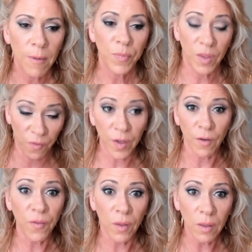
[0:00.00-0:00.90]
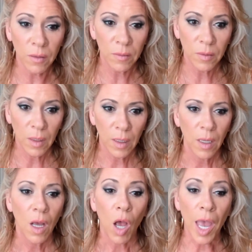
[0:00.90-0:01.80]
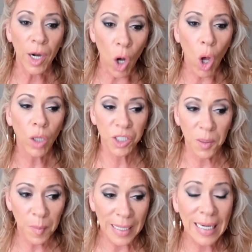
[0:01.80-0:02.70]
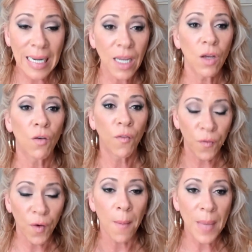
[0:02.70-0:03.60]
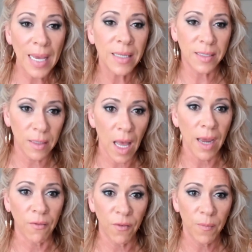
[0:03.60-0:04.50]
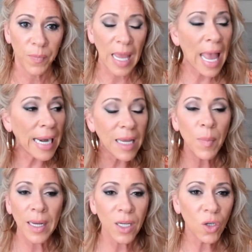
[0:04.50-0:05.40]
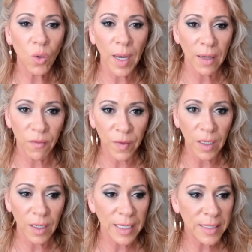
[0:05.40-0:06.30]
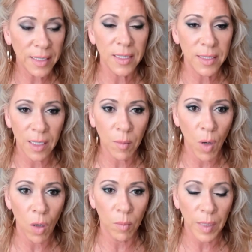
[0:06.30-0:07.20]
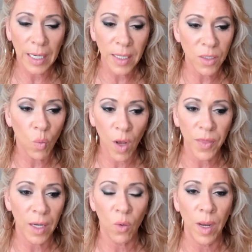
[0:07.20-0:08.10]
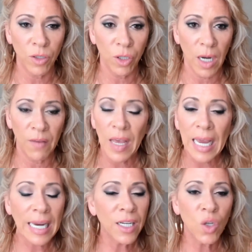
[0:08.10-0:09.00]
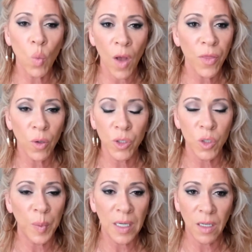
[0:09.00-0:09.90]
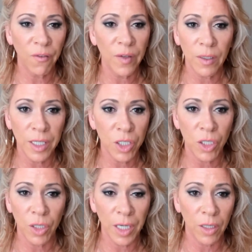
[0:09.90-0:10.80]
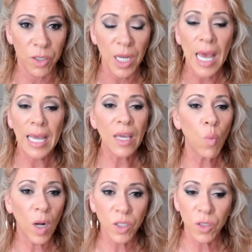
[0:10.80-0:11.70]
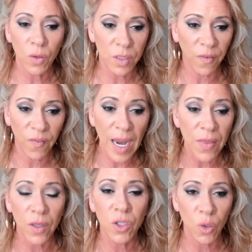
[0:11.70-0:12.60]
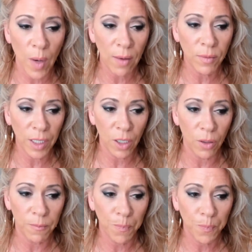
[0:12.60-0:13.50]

the fearful, and all timidity from his life. Anybody who had fear, he said, send them home. He doesn't want that around your life. He doesn't want those speaking fear into your ears. He wants those of faith surrounding you.